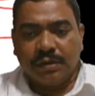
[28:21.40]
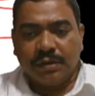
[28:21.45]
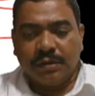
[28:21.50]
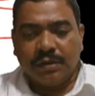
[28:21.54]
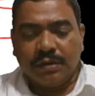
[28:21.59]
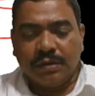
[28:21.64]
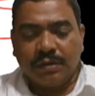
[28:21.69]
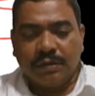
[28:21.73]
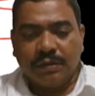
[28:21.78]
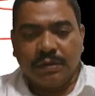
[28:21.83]

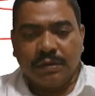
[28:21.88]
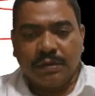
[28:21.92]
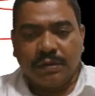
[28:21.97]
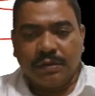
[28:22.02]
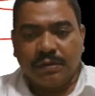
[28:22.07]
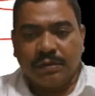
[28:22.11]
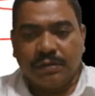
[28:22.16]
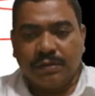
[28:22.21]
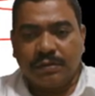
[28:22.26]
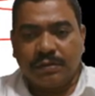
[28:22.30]
Now it
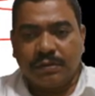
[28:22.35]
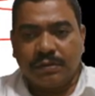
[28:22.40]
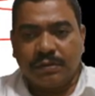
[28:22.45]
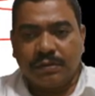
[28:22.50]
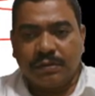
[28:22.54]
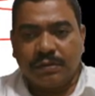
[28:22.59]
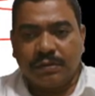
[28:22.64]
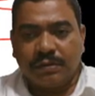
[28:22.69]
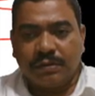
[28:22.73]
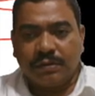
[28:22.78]
is
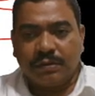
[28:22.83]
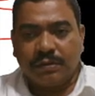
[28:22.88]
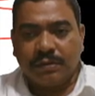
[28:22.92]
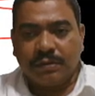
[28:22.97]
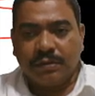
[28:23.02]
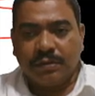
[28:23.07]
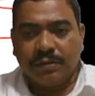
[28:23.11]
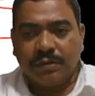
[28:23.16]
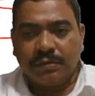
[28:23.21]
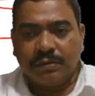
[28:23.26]

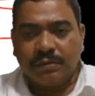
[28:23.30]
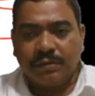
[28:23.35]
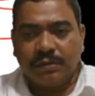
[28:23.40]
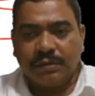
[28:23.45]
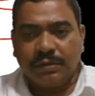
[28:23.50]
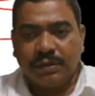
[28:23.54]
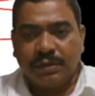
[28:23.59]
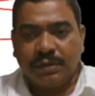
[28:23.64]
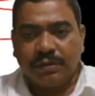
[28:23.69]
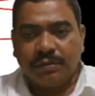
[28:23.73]
T2 is
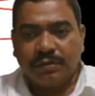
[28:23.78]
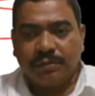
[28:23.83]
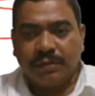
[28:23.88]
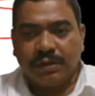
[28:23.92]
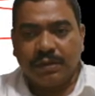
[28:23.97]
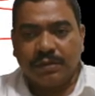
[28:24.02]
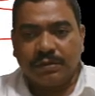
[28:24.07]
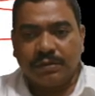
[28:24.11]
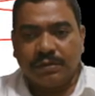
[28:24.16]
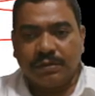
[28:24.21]
A2
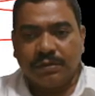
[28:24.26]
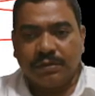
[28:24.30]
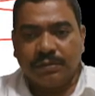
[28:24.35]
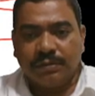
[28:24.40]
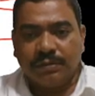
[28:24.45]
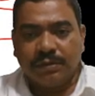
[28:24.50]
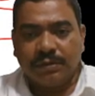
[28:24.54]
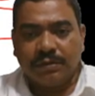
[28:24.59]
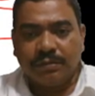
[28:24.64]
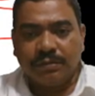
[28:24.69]
minus
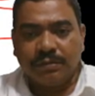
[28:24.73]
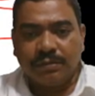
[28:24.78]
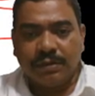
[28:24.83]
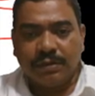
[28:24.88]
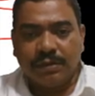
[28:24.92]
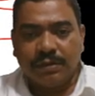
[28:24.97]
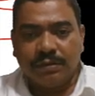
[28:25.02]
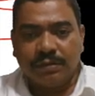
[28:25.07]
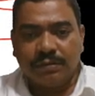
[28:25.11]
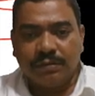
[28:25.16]
QB2.
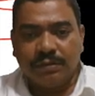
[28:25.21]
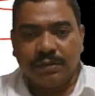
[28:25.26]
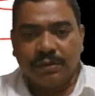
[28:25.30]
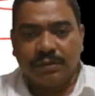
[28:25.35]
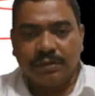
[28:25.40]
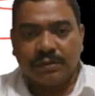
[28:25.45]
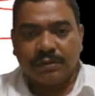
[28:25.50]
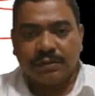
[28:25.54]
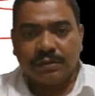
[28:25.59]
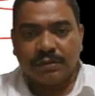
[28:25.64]
A2
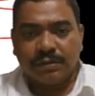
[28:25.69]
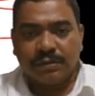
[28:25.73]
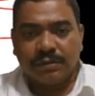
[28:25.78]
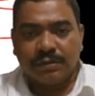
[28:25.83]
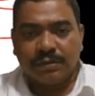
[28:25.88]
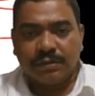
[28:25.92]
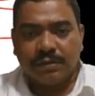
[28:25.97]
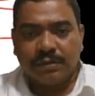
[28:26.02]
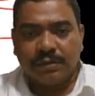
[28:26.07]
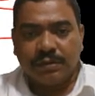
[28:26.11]
is
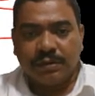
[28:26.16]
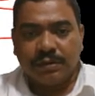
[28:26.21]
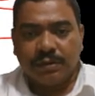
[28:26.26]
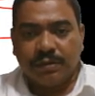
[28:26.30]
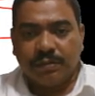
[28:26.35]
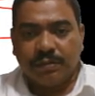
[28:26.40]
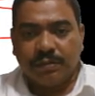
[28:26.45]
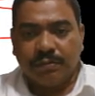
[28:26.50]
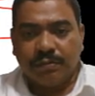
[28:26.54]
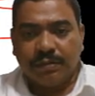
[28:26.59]

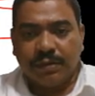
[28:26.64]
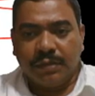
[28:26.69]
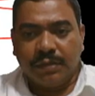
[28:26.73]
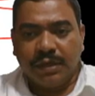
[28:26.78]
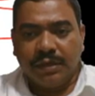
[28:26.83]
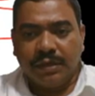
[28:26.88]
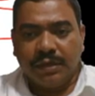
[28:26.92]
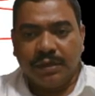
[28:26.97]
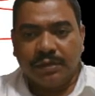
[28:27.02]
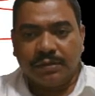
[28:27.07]

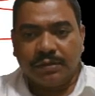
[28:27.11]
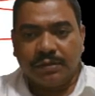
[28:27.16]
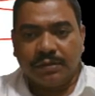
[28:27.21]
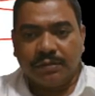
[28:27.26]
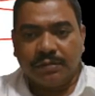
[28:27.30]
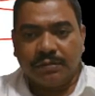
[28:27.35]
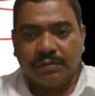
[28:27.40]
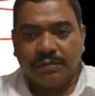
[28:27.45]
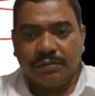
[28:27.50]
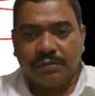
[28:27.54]
minus
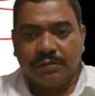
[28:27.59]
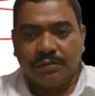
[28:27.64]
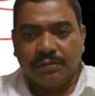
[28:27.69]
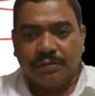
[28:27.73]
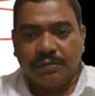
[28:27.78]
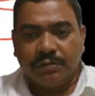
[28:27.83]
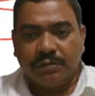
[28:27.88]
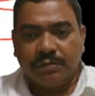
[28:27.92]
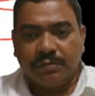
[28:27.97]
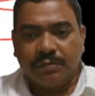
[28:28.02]

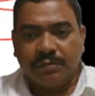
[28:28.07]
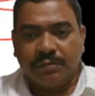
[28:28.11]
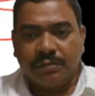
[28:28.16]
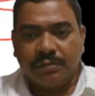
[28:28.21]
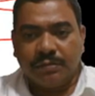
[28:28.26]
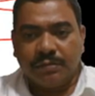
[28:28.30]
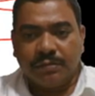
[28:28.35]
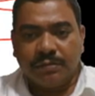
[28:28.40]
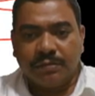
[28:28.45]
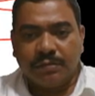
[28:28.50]
2
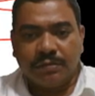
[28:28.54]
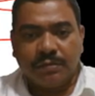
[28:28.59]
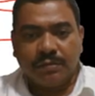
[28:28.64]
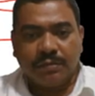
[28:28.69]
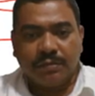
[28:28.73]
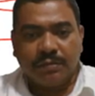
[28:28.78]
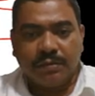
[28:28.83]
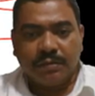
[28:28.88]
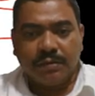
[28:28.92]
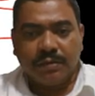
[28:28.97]

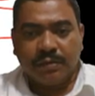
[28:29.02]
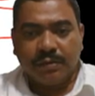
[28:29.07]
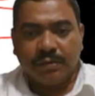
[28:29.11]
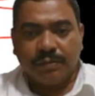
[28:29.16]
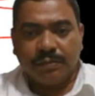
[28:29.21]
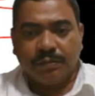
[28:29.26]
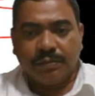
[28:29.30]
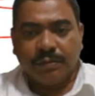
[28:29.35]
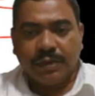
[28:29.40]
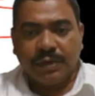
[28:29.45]

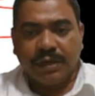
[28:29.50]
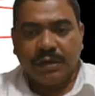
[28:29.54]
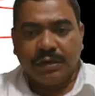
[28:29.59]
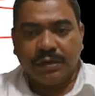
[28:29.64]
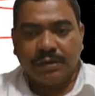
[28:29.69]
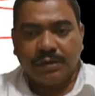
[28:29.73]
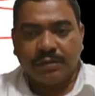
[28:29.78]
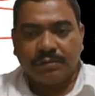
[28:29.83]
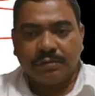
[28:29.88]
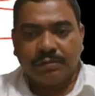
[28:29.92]

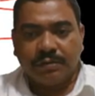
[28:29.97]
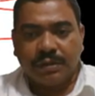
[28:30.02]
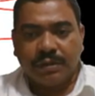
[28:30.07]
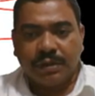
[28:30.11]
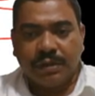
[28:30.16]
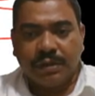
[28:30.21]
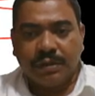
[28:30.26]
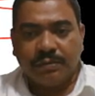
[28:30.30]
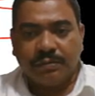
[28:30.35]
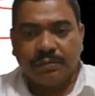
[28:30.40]
minus
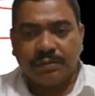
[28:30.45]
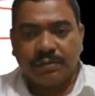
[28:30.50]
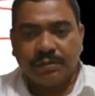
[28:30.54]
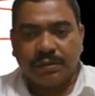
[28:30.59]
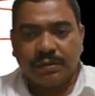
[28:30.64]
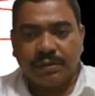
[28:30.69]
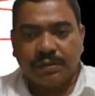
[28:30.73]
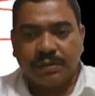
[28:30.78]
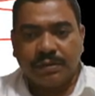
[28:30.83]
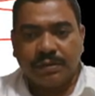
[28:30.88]
5. So
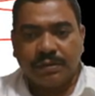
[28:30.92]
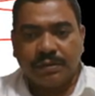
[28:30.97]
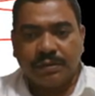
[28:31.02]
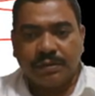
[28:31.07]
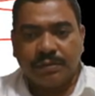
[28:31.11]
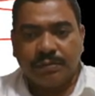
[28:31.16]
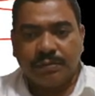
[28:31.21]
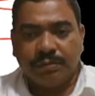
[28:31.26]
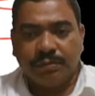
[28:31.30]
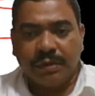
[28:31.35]
that is
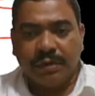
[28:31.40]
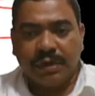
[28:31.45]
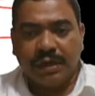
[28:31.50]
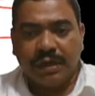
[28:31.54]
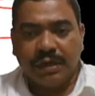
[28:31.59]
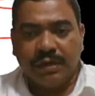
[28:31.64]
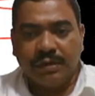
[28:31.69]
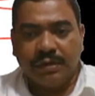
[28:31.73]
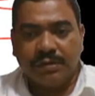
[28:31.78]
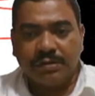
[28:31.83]

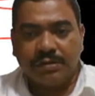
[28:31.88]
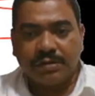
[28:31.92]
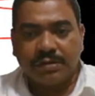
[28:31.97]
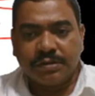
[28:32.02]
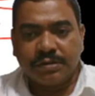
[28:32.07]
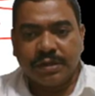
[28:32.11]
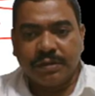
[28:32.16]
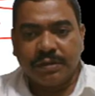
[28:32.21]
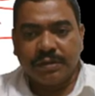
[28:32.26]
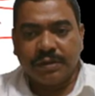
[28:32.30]
minus
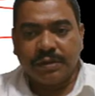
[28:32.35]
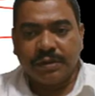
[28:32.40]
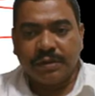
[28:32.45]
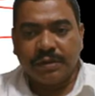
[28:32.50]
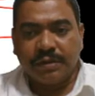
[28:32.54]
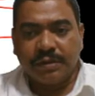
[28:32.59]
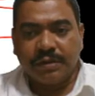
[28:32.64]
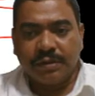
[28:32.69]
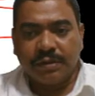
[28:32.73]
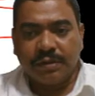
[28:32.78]
7.
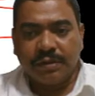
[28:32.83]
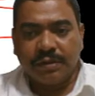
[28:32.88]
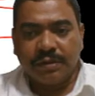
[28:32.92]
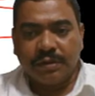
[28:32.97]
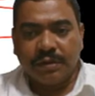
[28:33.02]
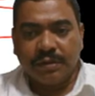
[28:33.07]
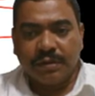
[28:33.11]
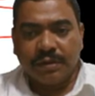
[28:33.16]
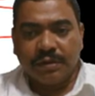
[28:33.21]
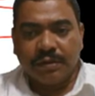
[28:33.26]

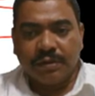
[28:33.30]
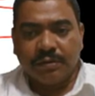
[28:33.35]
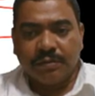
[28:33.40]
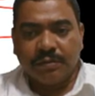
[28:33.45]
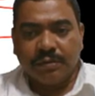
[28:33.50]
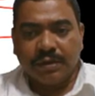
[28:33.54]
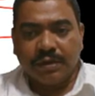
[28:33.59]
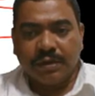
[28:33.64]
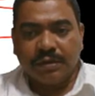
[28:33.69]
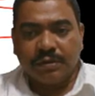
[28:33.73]

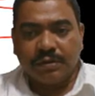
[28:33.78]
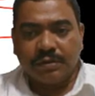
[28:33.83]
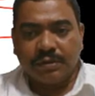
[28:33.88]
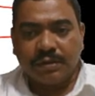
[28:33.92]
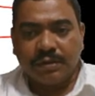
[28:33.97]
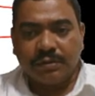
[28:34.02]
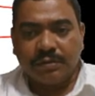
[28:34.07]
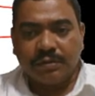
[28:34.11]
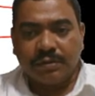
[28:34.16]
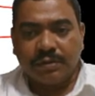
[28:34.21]
Minus
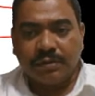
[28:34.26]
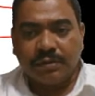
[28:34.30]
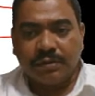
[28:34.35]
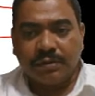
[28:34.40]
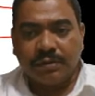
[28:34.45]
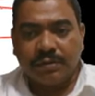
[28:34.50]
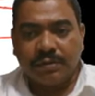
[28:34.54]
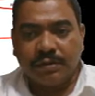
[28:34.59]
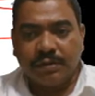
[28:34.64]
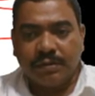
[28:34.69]
7.
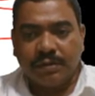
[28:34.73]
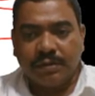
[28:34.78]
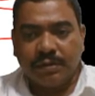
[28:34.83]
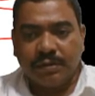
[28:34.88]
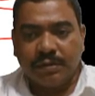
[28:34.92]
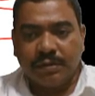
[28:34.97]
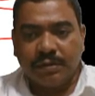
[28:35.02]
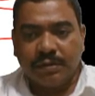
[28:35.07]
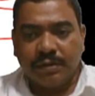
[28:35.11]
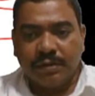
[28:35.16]

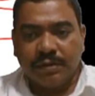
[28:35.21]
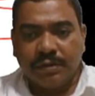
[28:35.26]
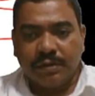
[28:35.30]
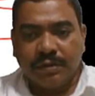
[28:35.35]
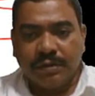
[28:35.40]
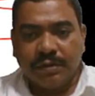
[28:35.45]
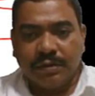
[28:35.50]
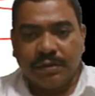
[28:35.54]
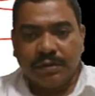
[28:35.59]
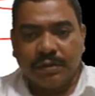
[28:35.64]

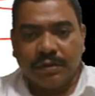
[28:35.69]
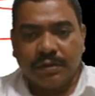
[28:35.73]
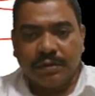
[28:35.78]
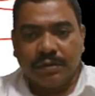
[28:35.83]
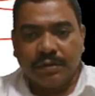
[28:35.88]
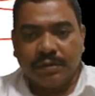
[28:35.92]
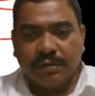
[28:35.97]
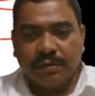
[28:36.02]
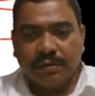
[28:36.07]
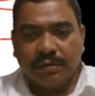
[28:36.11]
And